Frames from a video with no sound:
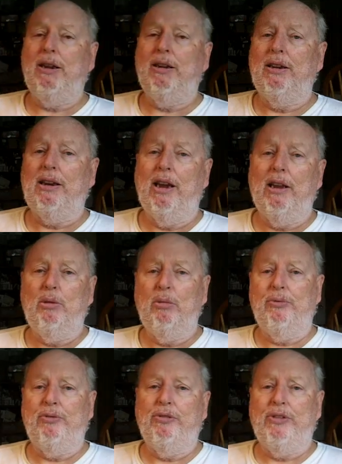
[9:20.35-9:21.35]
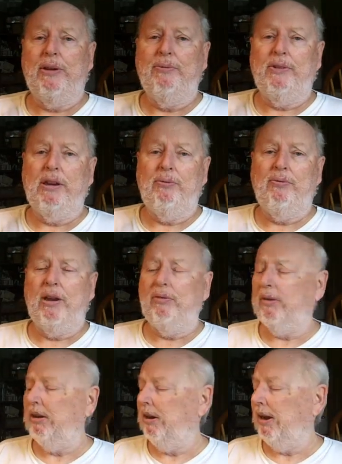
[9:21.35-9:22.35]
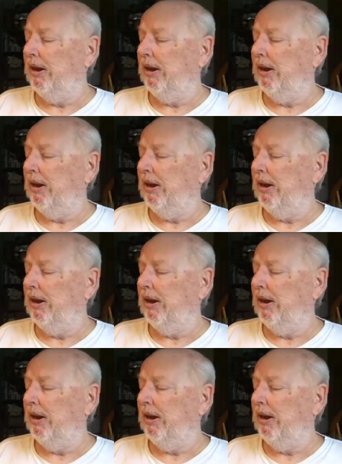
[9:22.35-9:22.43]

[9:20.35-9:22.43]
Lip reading: getting the other one for $17.50,